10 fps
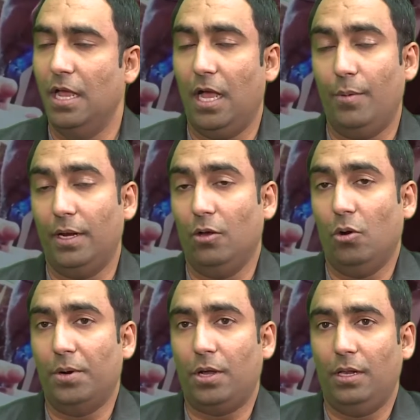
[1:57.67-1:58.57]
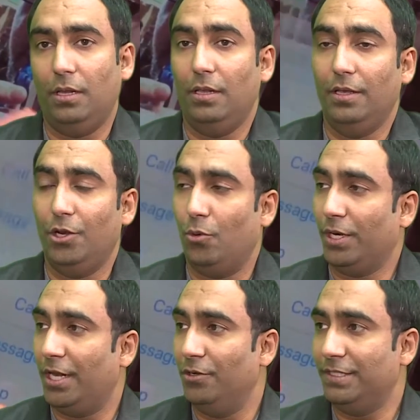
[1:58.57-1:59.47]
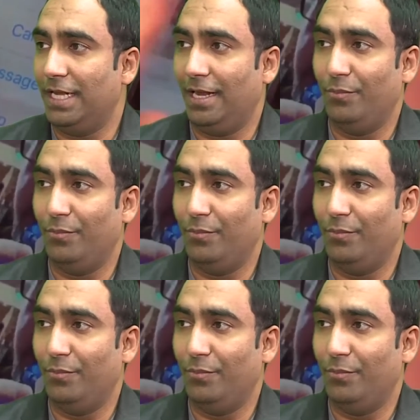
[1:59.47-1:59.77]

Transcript: But overall, what can you say?